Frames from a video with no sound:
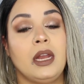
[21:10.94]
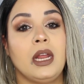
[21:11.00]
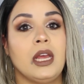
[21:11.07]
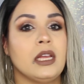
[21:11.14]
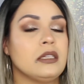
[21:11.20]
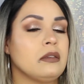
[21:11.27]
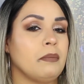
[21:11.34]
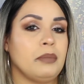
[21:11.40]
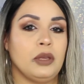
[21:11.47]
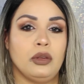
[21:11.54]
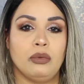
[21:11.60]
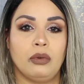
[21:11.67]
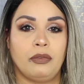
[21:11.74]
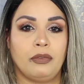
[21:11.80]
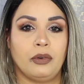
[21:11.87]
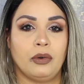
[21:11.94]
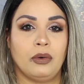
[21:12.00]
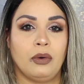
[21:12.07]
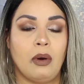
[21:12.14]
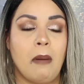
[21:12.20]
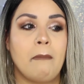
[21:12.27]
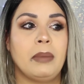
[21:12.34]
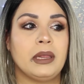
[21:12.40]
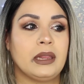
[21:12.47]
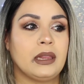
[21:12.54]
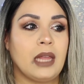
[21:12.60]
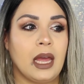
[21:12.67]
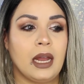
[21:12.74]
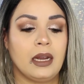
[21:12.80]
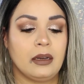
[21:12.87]
It is beautiful, but
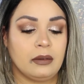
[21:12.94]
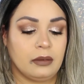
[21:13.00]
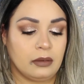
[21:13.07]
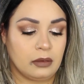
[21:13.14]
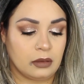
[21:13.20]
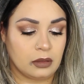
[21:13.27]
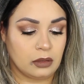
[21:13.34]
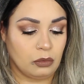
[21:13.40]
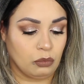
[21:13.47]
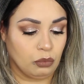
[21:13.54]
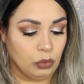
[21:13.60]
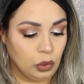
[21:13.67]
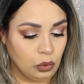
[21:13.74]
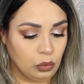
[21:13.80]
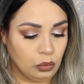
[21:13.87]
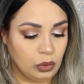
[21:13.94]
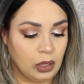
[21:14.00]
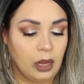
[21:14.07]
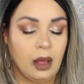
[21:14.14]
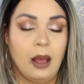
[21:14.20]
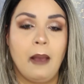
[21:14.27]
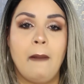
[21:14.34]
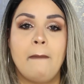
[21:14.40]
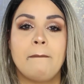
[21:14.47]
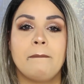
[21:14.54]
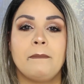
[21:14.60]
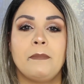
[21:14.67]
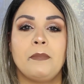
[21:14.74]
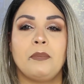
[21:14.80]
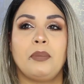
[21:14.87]
then rude.
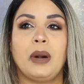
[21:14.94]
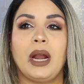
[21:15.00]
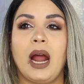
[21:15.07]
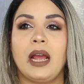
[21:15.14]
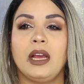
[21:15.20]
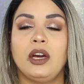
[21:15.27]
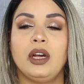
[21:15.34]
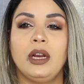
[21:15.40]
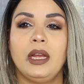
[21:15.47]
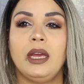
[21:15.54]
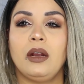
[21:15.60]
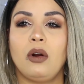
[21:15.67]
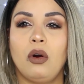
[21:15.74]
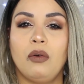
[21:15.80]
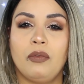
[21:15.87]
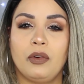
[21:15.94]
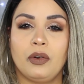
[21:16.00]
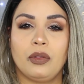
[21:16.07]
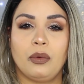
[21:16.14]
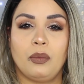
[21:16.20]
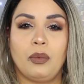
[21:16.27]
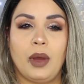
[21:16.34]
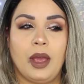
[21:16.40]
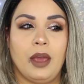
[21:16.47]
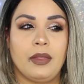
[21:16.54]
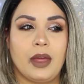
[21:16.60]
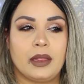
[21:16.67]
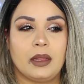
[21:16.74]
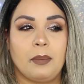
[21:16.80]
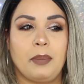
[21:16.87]
But I couldn't get over the way
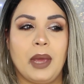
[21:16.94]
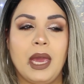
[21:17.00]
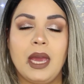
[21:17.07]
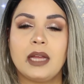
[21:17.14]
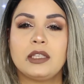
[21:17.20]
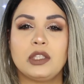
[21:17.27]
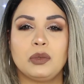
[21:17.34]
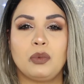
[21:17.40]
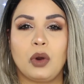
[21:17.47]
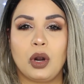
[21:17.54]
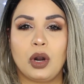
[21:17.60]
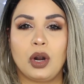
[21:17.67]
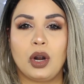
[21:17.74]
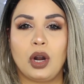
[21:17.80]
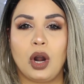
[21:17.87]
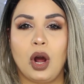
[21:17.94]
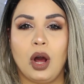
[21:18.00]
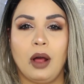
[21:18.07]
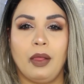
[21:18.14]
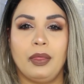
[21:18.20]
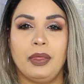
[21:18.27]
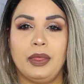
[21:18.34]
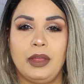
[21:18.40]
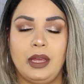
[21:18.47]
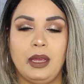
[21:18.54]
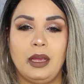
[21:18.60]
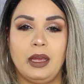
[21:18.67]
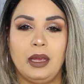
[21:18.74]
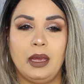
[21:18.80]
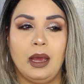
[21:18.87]
that the pans were on
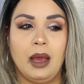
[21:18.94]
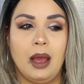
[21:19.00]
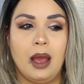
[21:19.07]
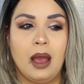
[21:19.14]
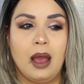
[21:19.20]
the